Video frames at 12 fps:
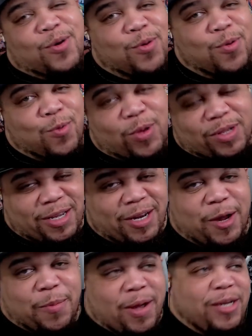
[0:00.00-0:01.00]
What's good,
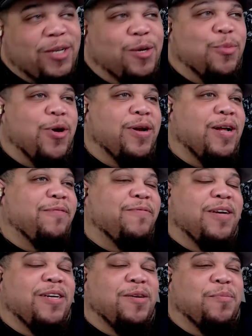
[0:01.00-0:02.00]
everybody? It's your boy
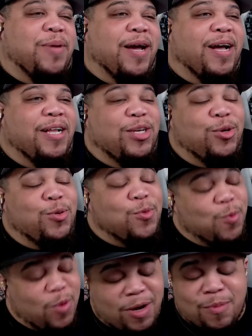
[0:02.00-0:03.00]
Nonfiction back at you
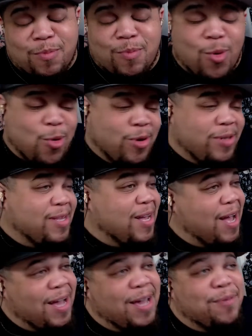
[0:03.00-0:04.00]
one more
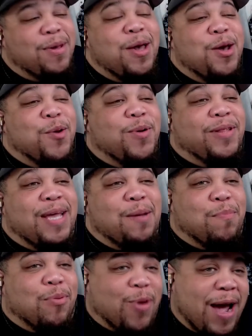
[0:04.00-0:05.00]
time with a
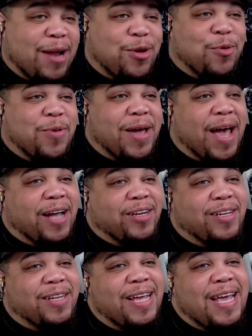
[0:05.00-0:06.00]
brand new
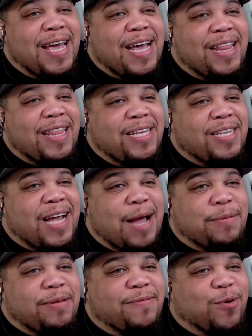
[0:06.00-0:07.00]
reaction. And this time
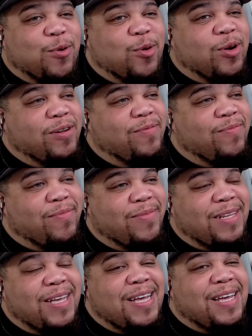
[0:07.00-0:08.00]
it's for,
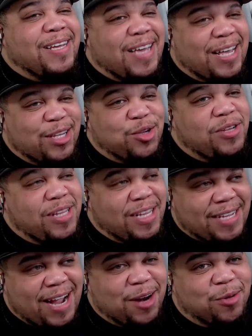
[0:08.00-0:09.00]
yes, you see the
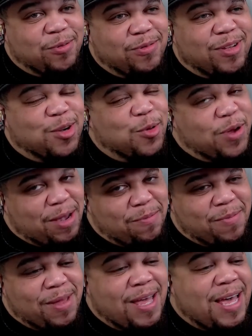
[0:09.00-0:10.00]
title, Scream.
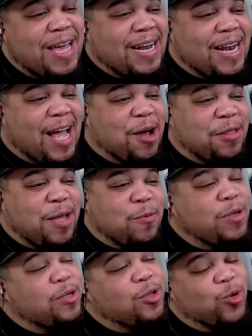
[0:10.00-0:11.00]
Now, the
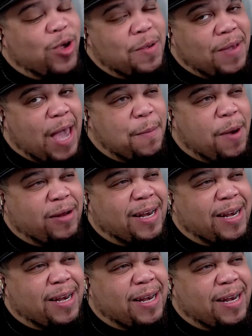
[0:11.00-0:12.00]
original Scream came out in
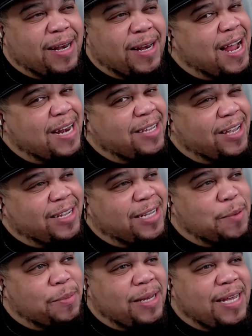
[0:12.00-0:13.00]
1996, I
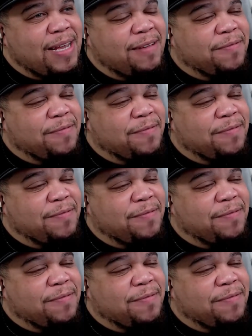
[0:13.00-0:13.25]
believe.